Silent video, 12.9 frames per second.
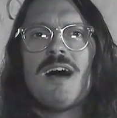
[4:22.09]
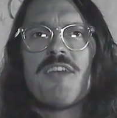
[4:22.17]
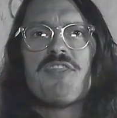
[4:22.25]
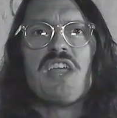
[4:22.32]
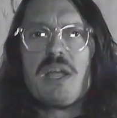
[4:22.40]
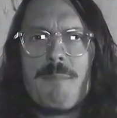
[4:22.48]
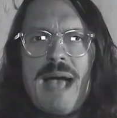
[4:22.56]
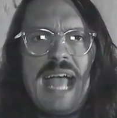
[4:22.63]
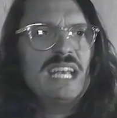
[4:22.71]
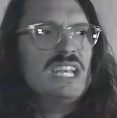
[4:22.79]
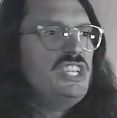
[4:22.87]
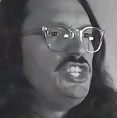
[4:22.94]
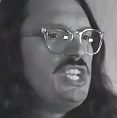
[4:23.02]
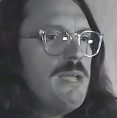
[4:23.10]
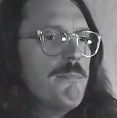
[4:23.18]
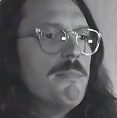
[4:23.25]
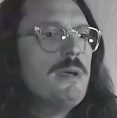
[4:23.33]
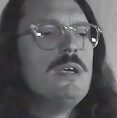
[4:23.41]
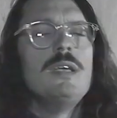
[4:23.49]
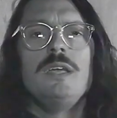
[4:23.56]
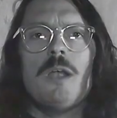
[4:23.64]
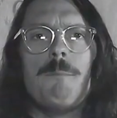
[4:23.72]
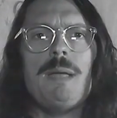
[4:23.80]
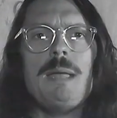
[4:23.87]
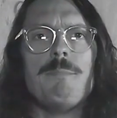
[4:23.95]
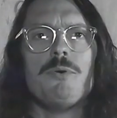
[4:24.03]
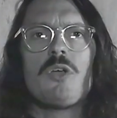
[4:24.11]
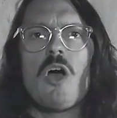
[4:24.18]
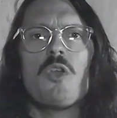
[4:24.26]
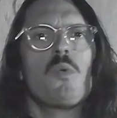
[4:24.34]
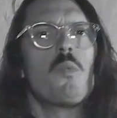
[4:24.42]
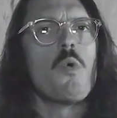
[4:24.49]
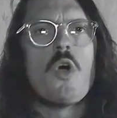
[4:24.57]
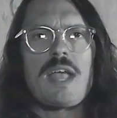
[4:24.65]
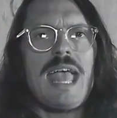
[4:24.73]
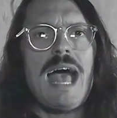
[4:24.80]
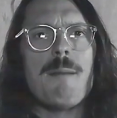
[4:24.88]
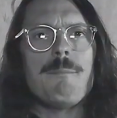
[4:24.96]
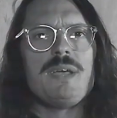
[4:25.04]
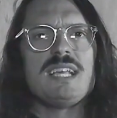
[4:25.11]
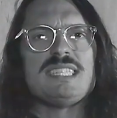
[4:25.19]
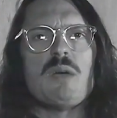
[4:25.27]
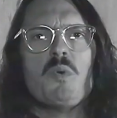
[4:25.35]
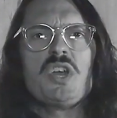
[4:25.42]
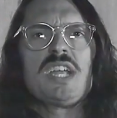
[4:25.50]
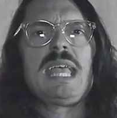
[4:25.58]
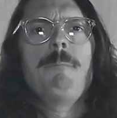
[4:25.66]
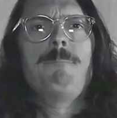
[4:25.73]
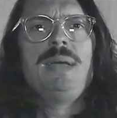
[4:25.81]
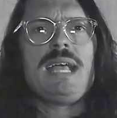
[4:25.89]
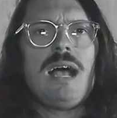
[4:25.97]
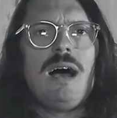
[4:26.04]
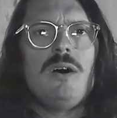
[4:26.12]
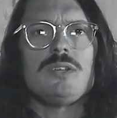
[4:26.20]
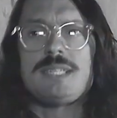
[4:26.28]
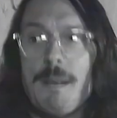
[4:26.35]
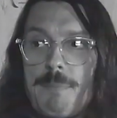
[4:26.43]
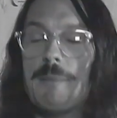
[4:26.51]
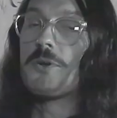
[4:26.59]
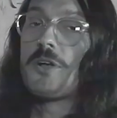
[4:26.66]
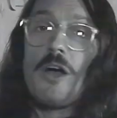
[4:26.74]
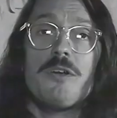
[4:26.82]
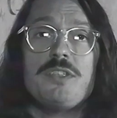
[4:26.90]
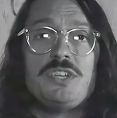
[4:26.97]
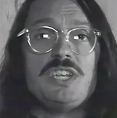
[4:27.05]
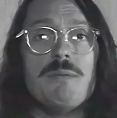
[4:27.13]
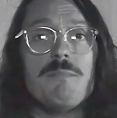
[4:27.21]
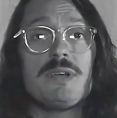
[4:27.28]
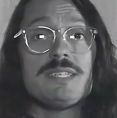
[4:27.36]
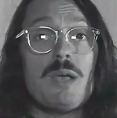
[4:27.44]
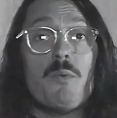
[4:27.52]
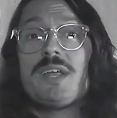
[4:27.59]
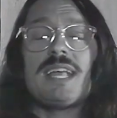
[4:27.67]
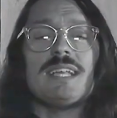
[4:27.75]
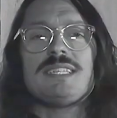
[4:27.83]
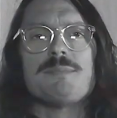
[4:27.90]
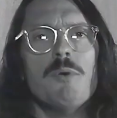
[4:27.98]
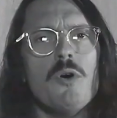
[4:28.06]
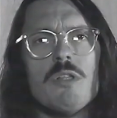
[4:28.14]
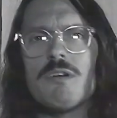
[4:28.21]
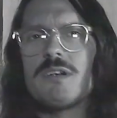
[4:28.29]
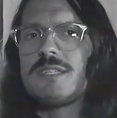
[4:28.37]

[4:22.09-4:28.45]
I think about in a gym, you know, people go to work out because they want to get bigger, or some people go to the gym because they want to get smaller.